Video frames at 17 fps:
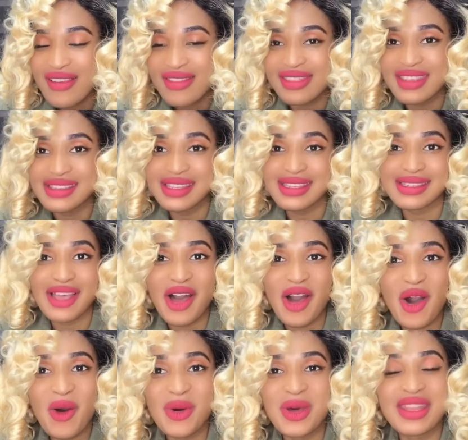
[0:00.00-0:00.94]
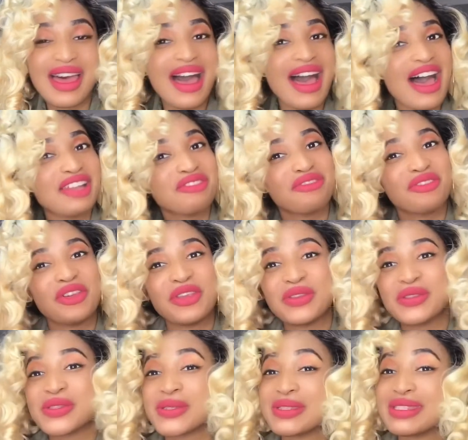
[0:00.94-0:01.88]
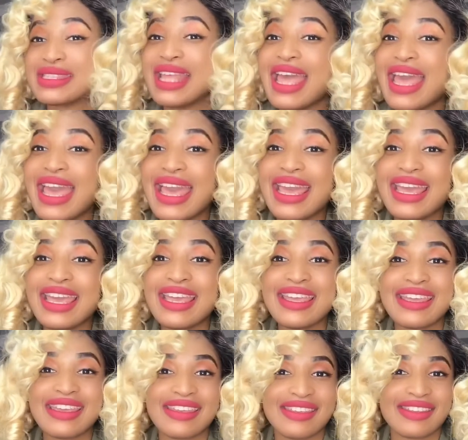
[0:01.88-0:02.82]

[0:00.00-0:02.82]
this is all that i had for you today